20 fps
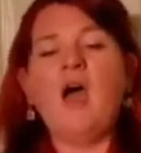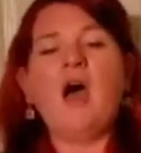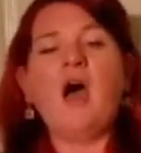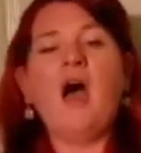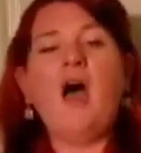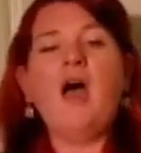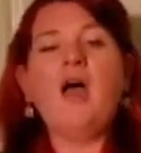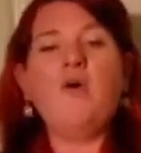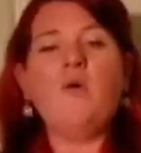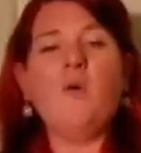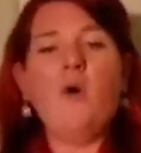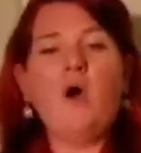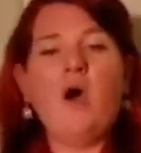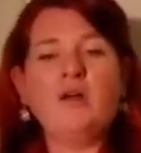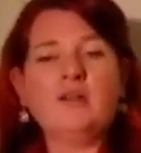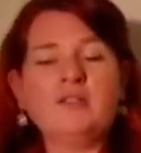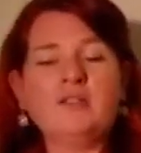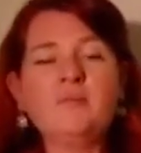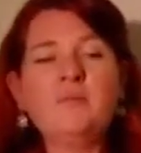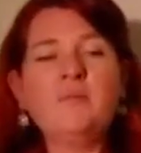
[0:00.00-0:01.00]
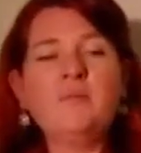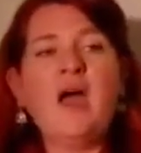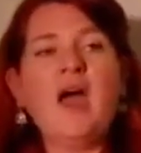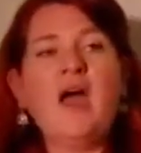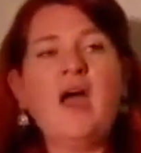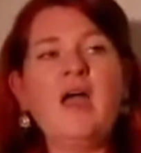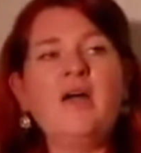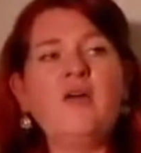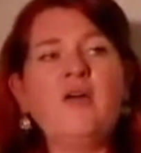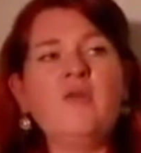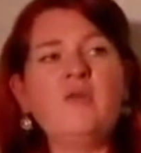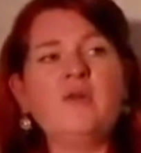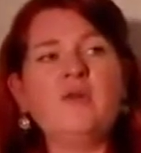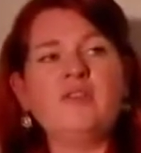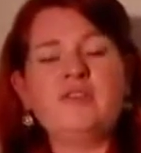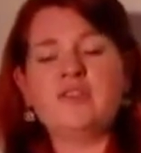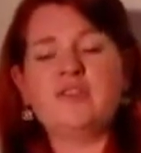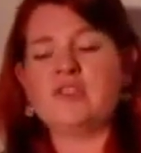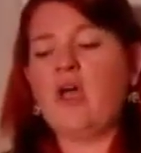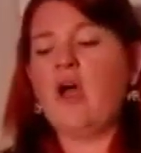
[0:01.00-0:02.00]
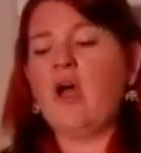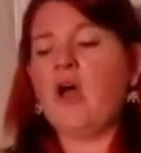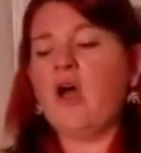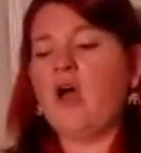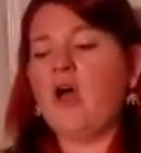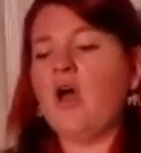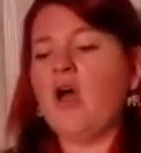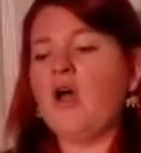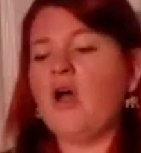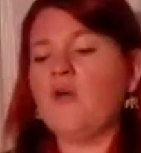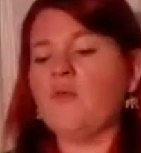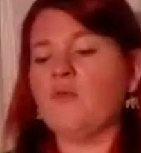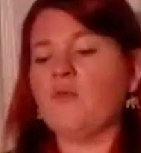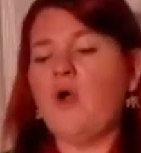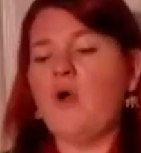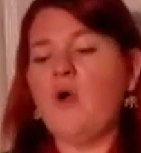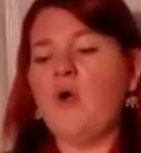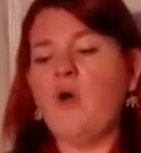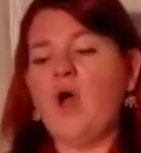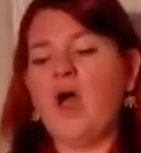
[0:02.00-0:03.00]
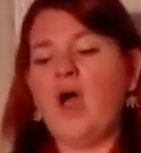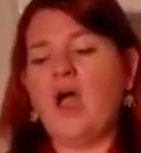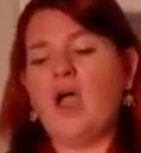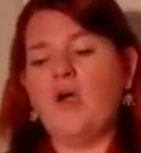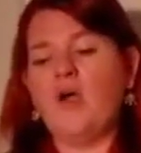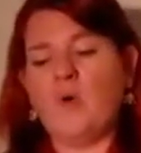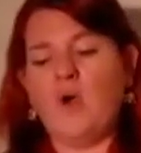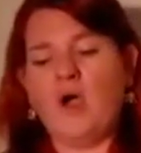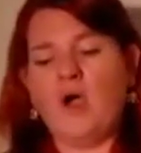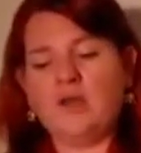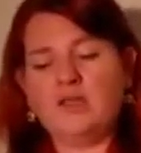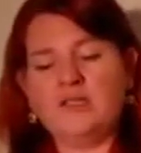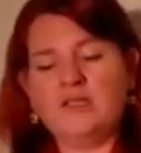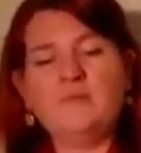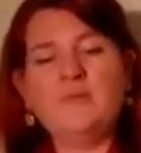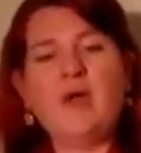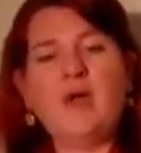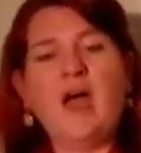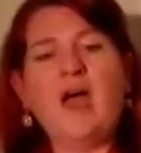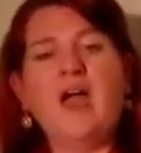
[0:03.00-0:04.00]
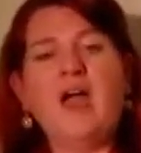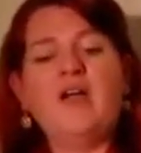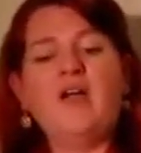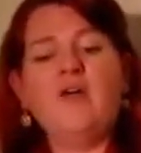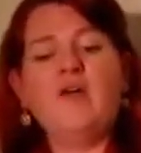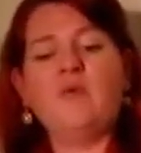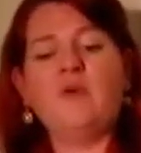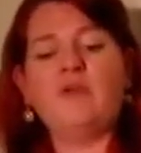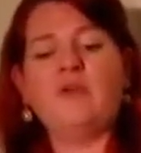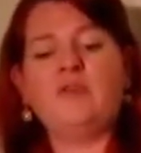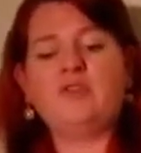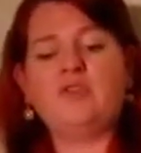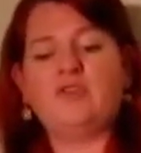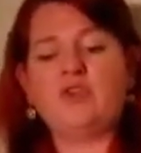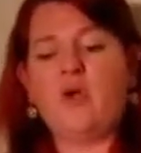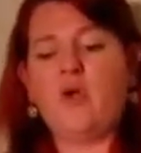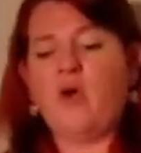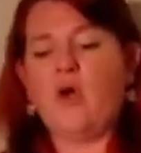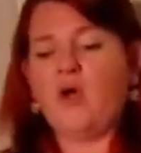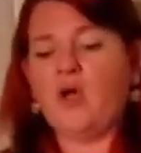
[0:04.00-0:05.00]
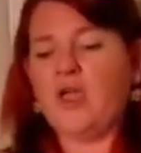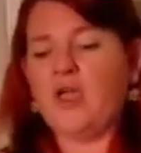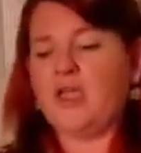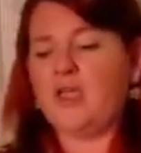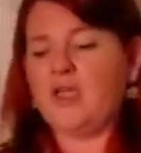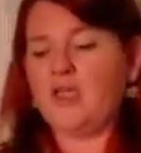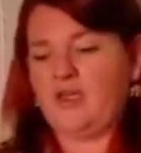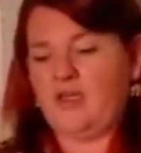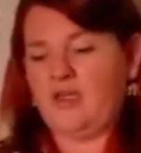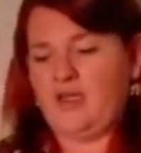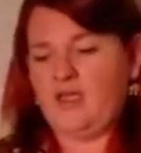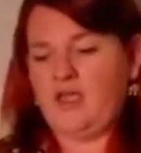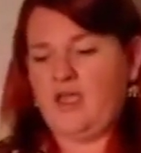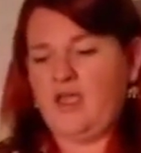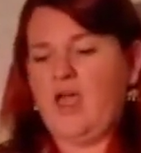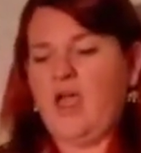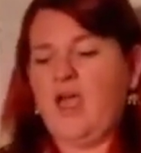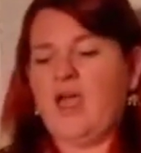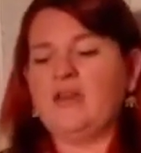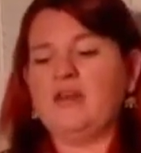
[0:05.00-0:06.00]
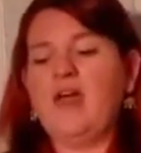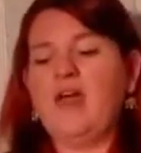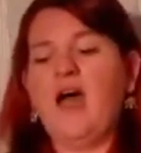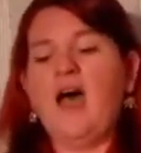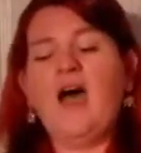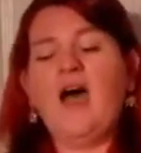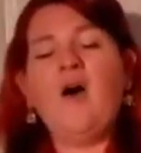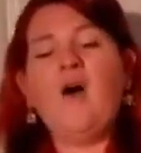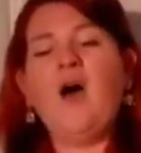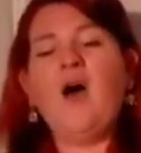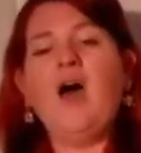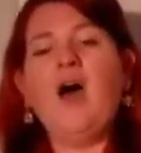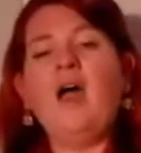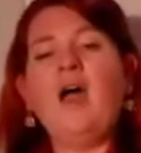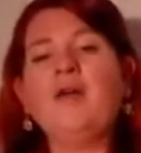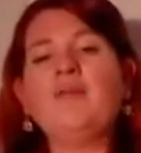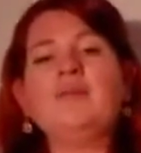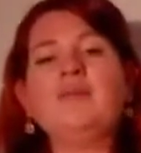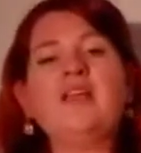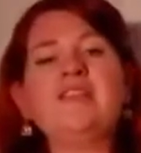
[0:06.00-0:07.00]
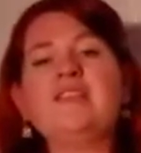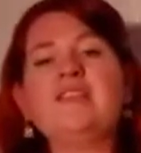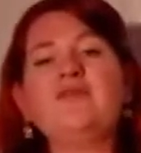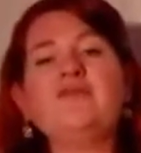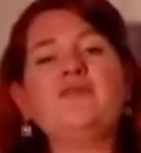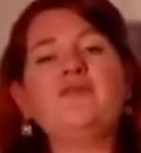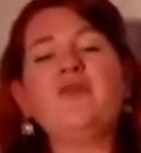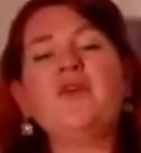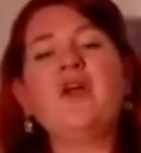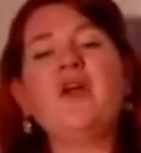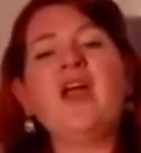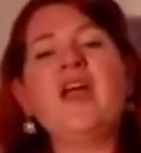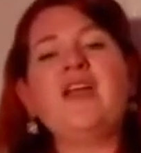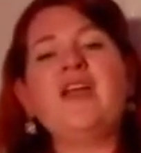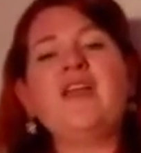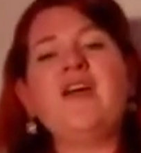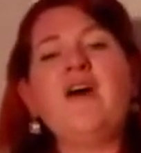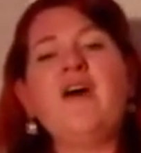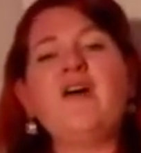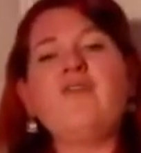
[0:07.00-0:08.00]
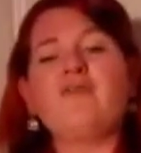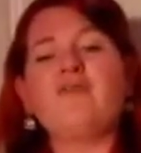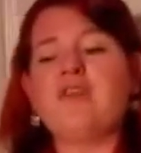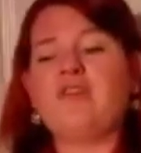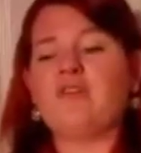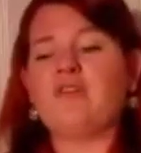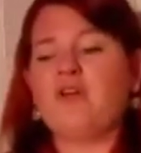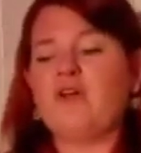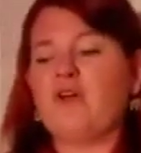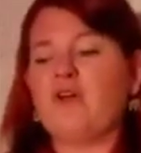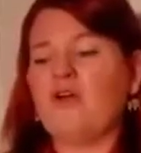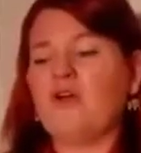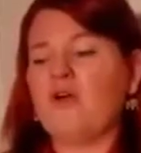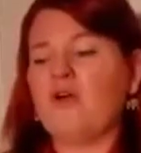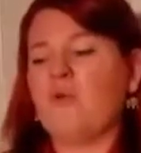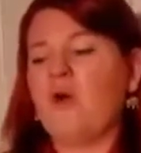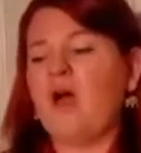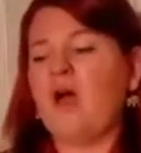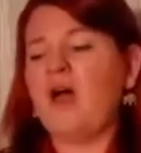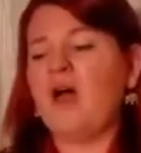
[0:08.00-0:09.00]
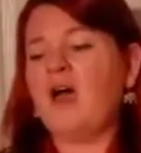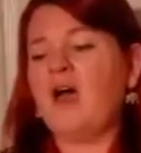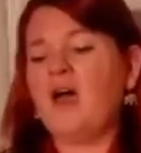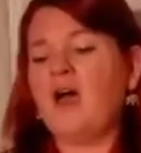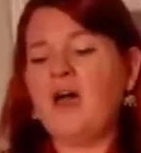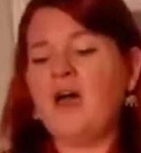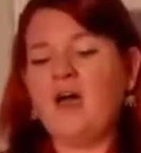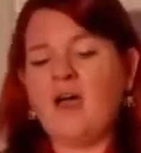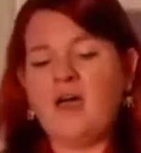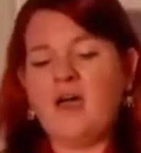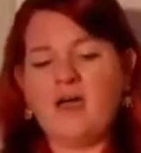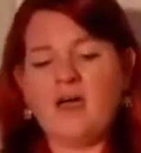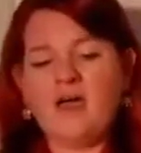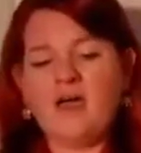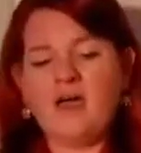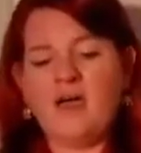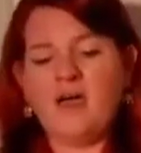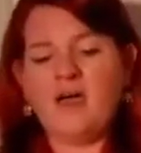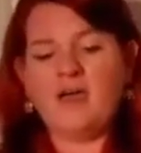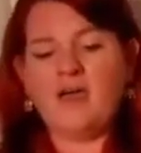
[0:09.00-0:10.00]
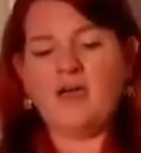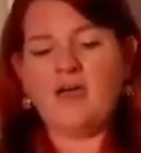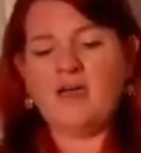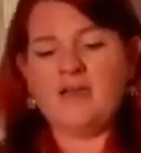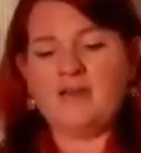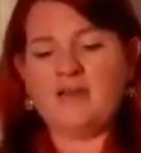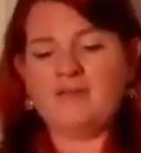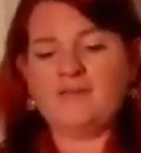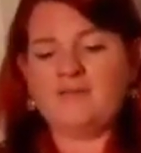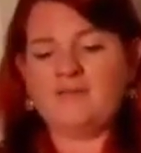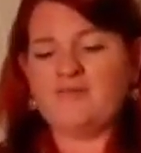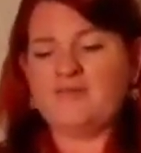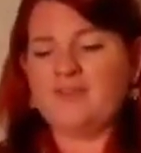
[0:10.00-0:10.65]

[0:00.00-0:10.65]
I walked a mile with sorrow, I walked a mile with joy, and now I'm less afraid of either one.